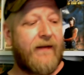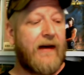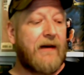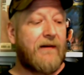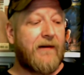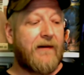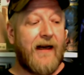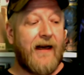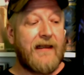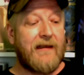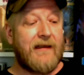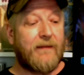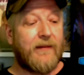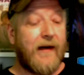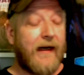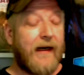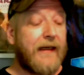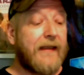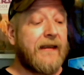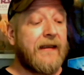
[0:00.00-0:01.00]
rise in
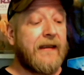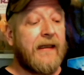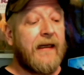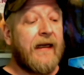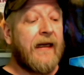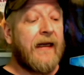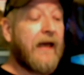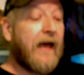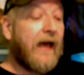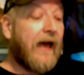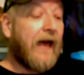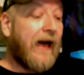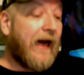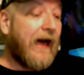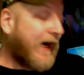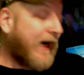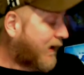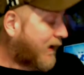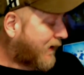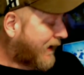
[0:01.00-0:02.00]
price.
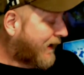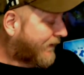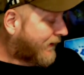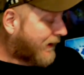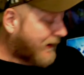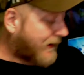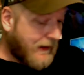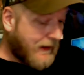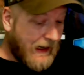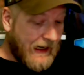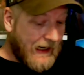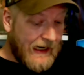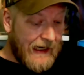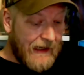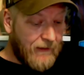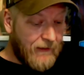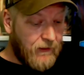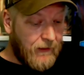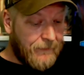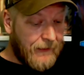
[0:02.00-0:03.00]
However, I
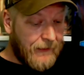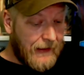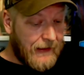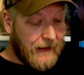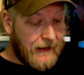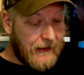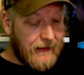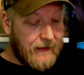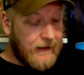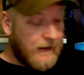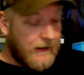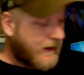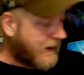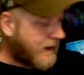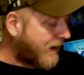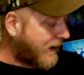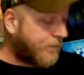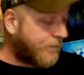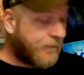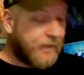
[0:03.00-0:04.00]
would pick
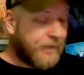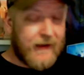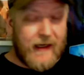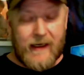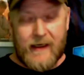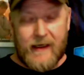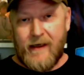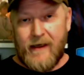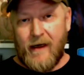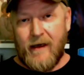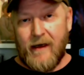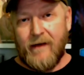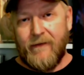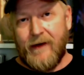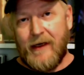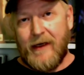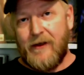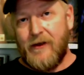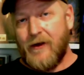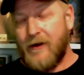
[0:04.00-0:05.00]
Young
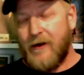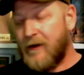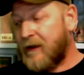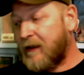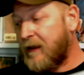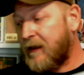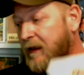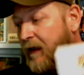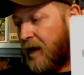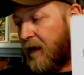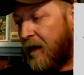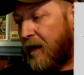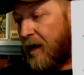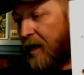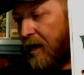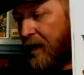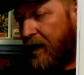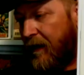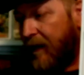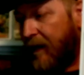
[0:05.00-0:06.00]
Avengers
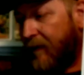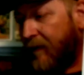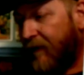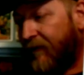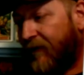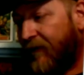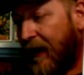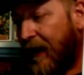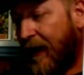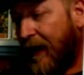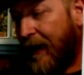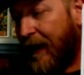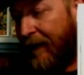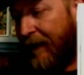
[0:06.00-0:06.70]
number 5